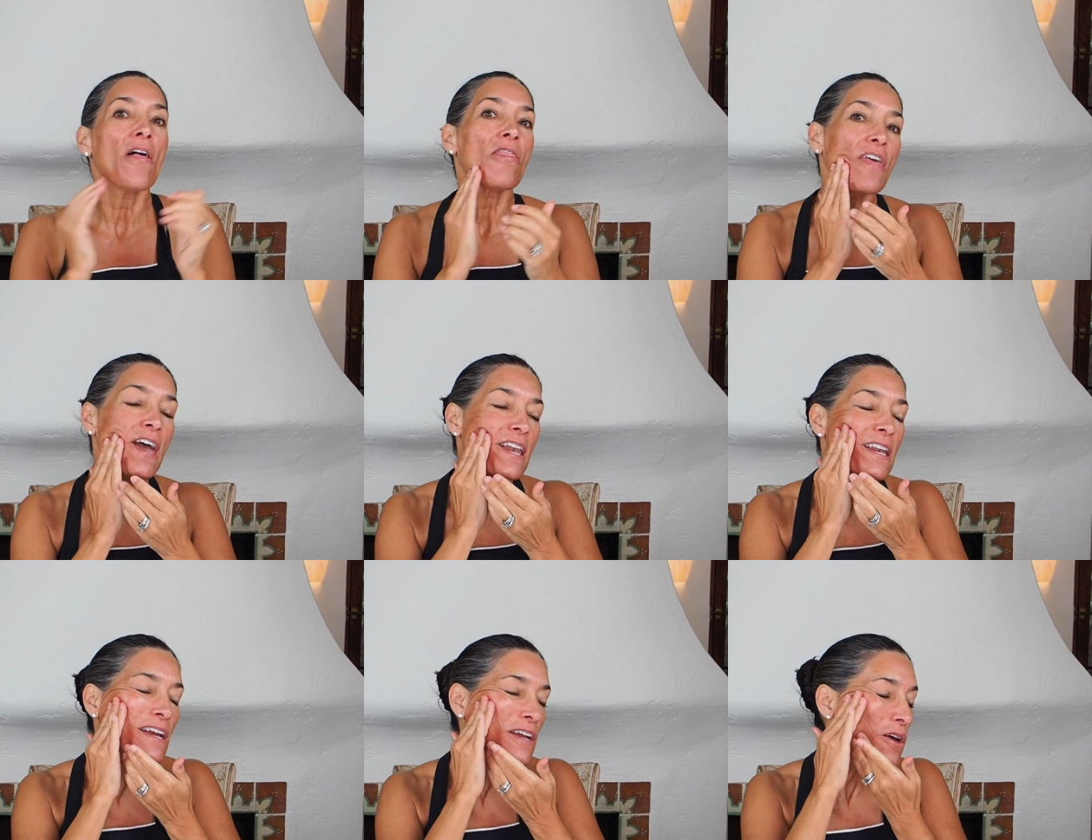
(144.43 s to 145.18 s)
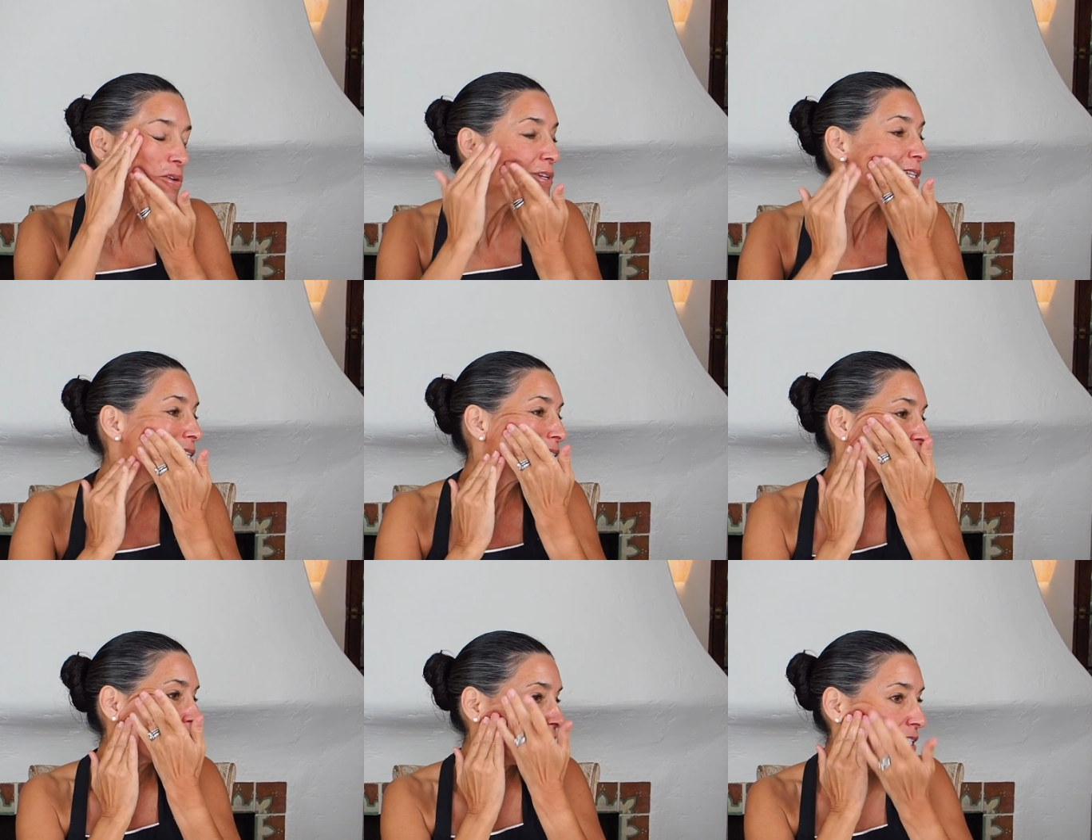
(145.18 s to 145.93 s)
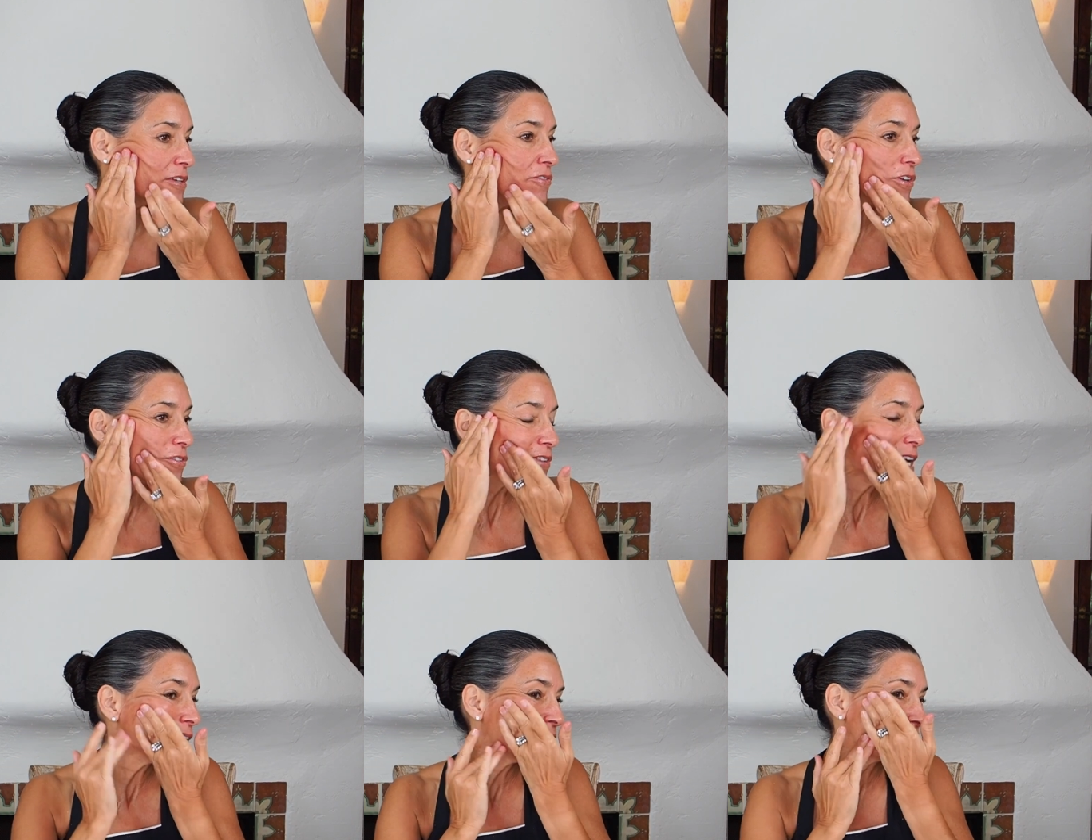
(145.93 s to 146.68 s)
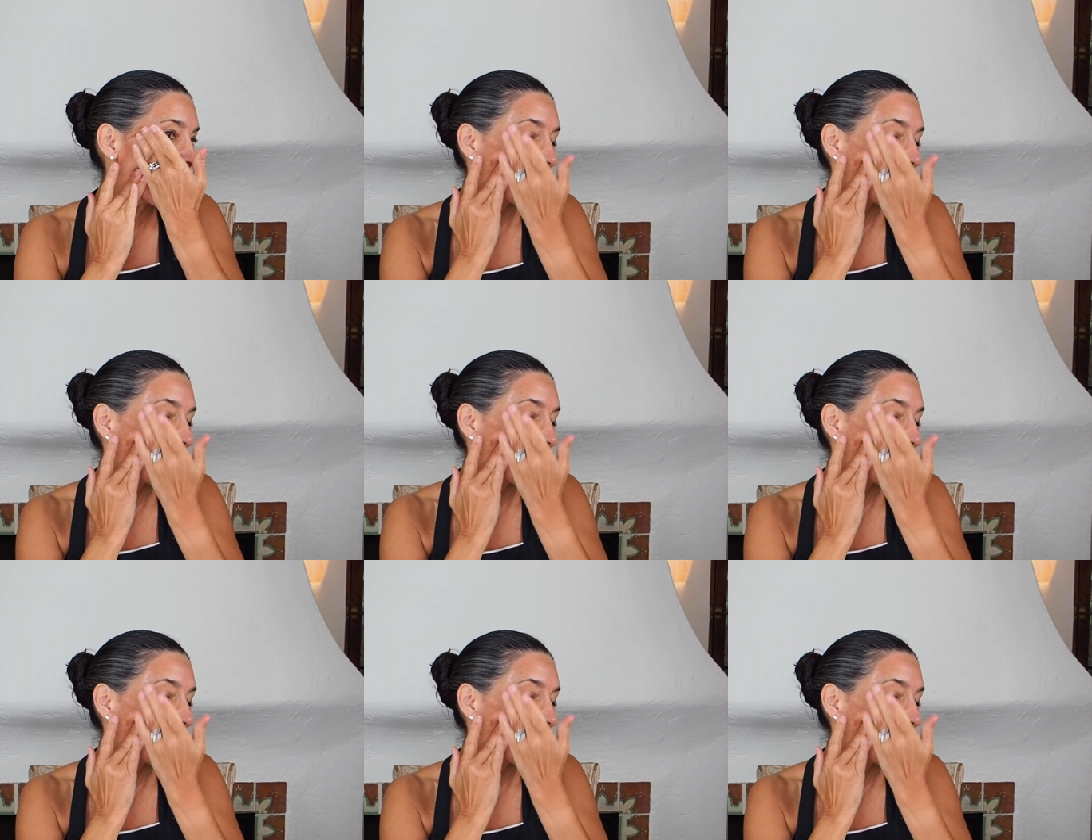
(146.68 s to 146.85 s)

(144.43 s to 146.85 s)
Then go to the sides of your face.